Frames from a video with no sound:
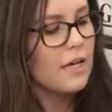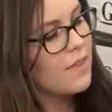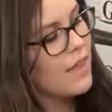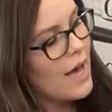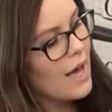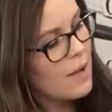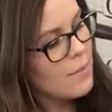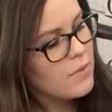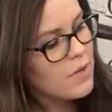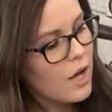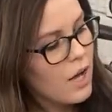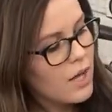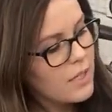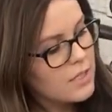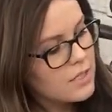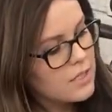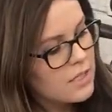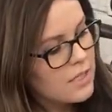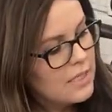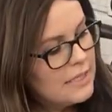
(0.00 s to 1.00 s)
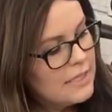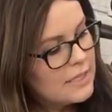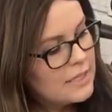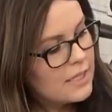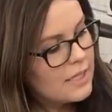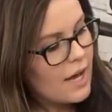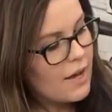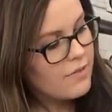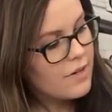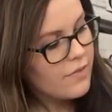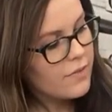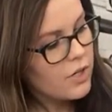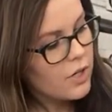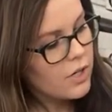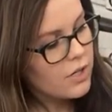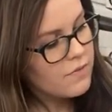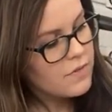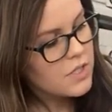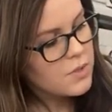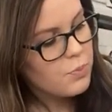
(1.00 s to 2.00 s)
that. I'm not, I've never heard
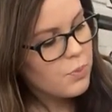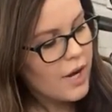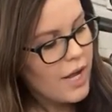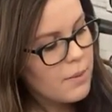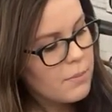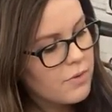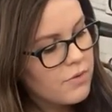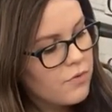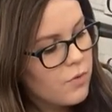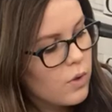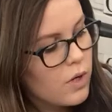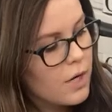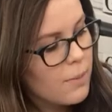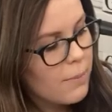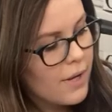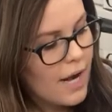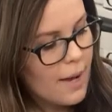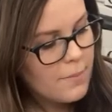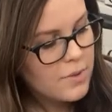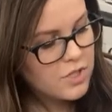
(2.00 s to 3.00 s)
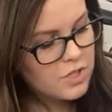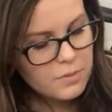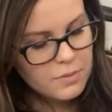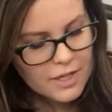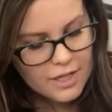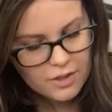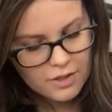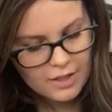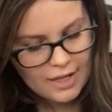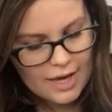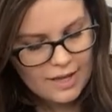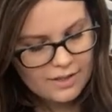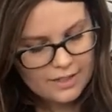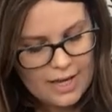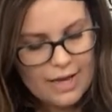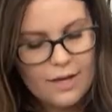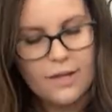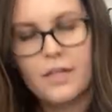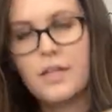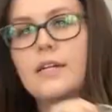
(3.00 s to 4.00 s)
of this brand before, but I'm assuming I could get
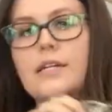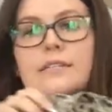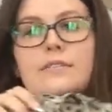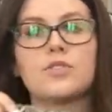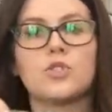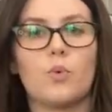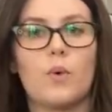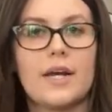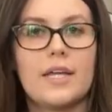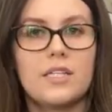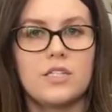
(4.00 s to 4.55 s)
like 20,